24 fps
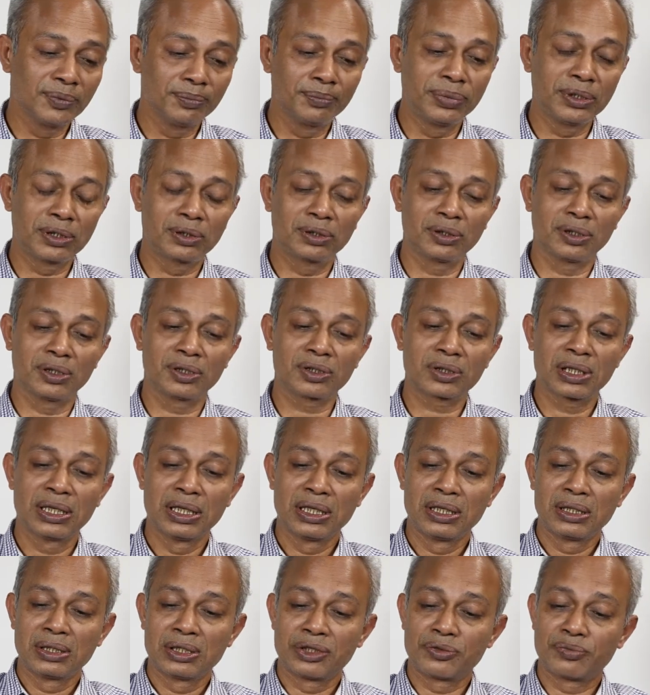because
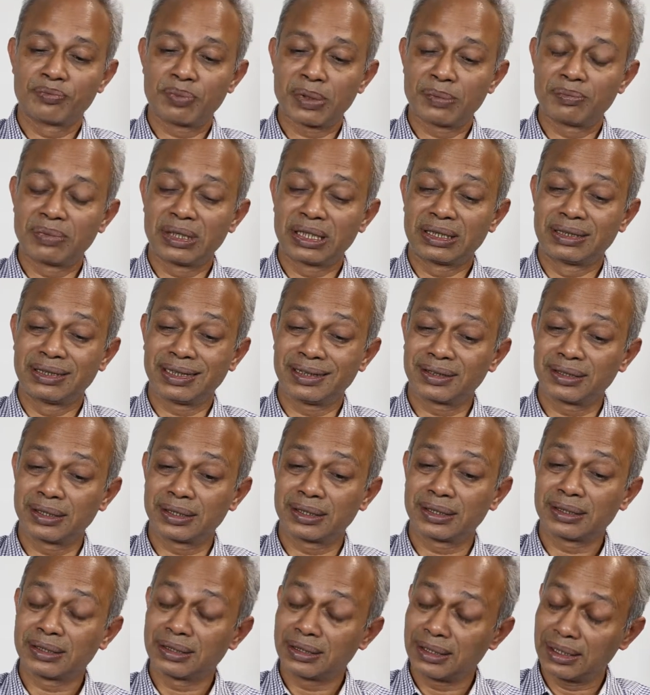public
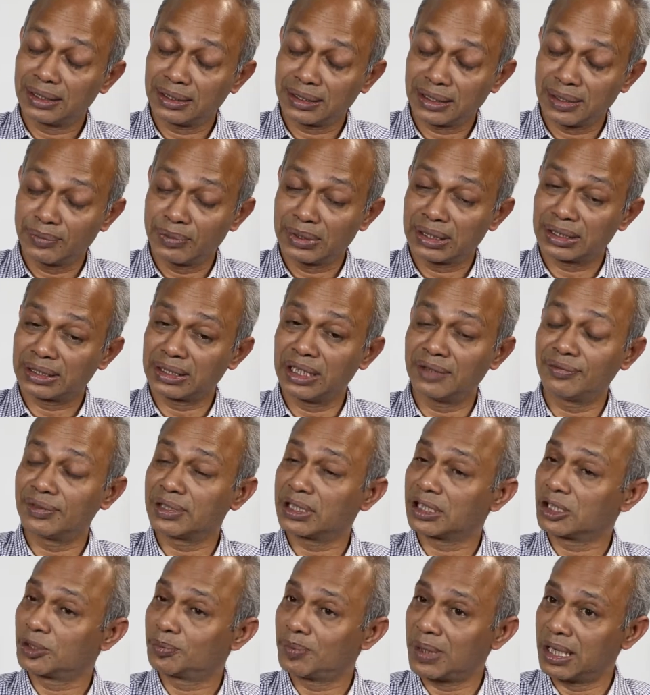justice system itself
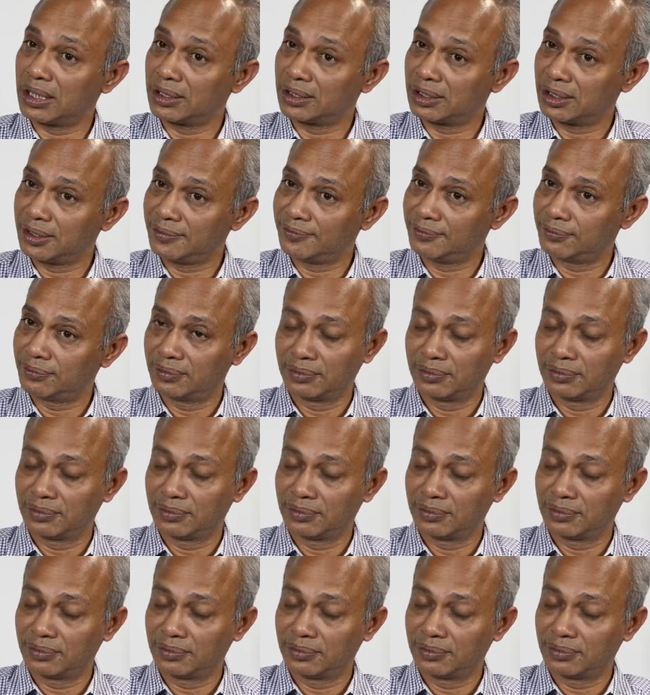is expansive,